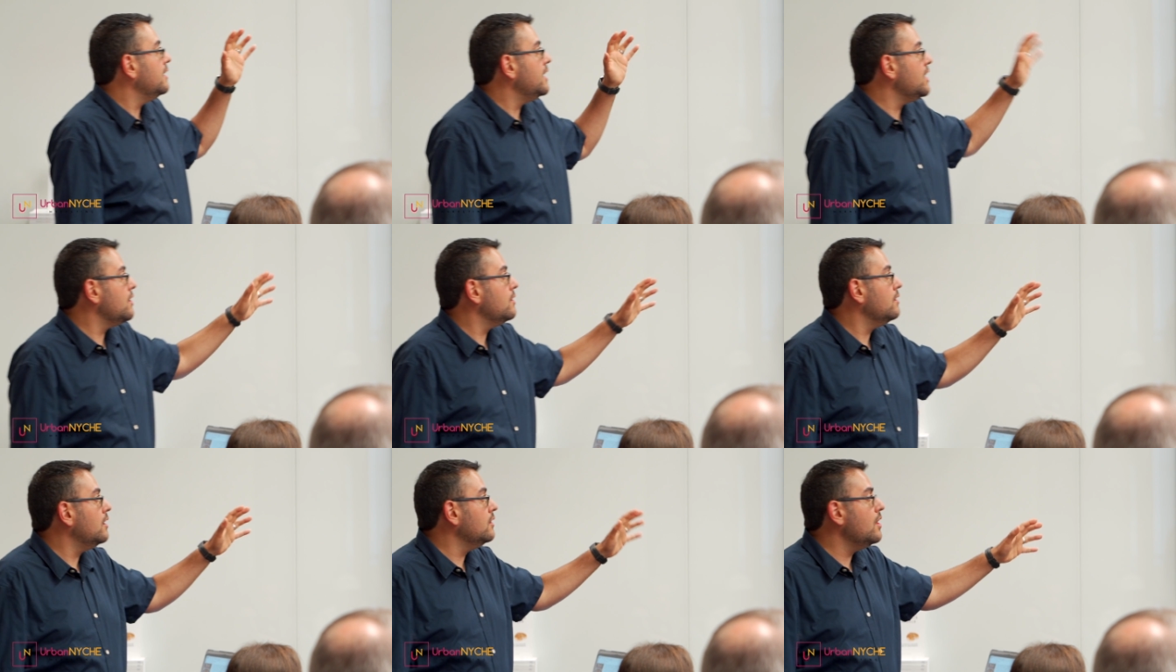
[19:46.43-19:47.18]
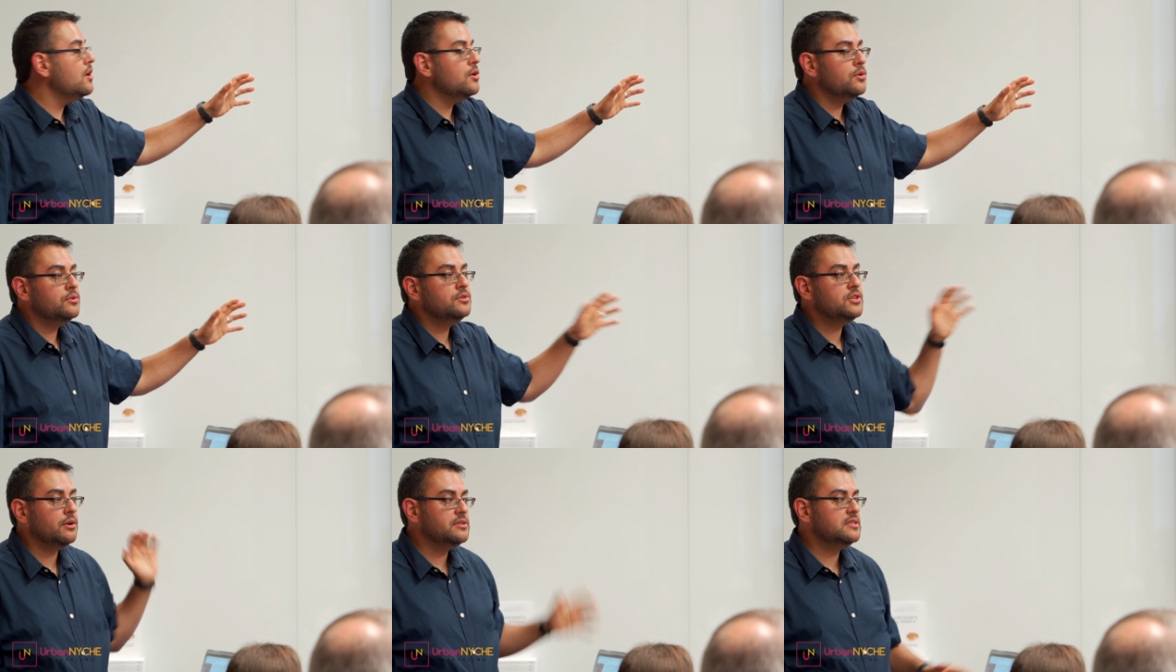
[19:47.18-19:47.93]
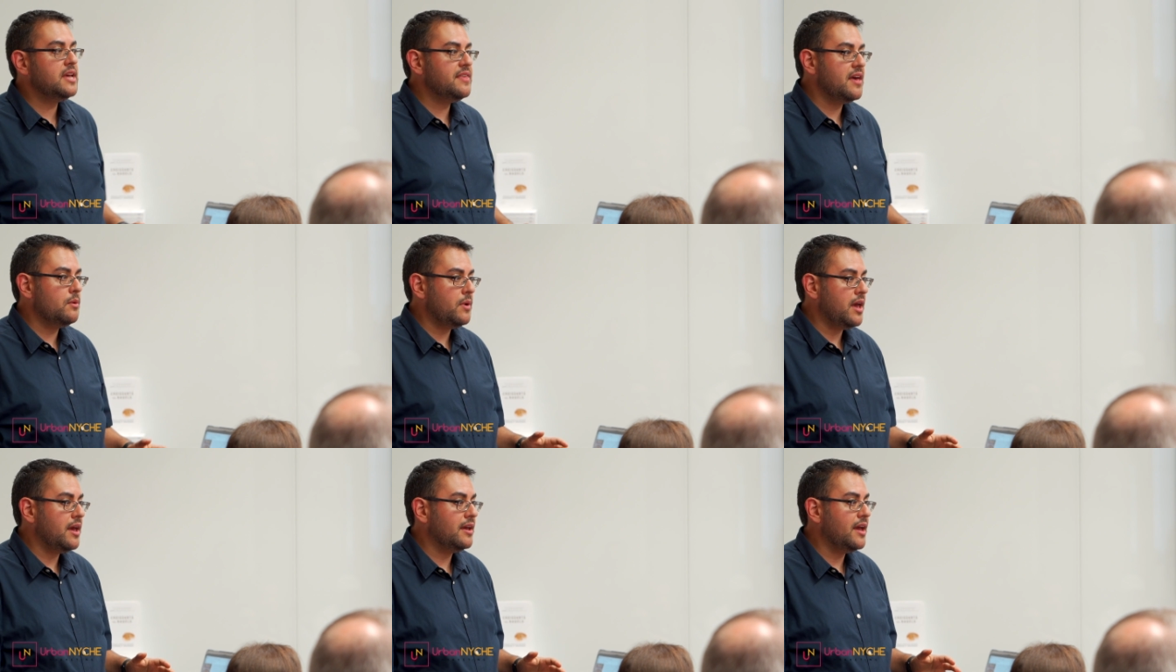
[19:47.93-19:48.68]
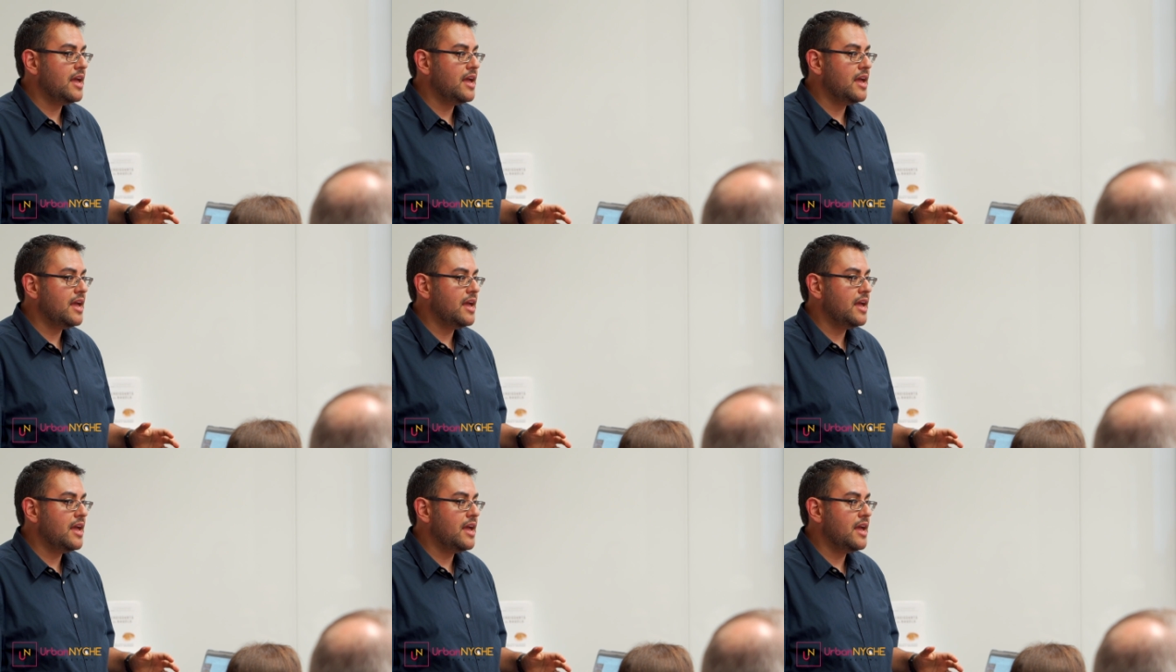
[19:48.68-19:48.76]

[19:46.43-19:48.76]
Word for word: Here alone, don't stay that way.